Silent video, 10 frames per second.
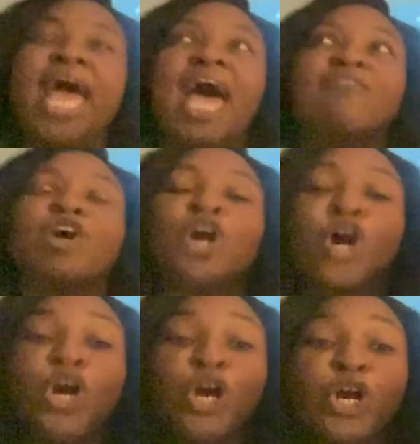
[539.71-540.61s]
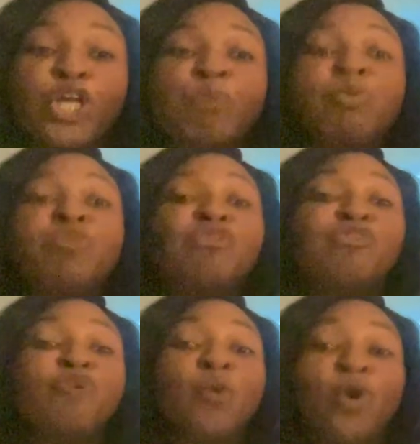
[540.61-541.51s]
have occurred
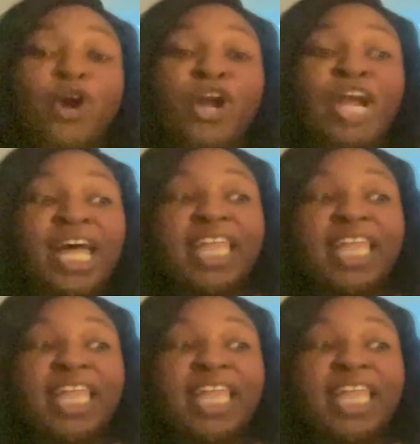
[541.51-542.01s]
before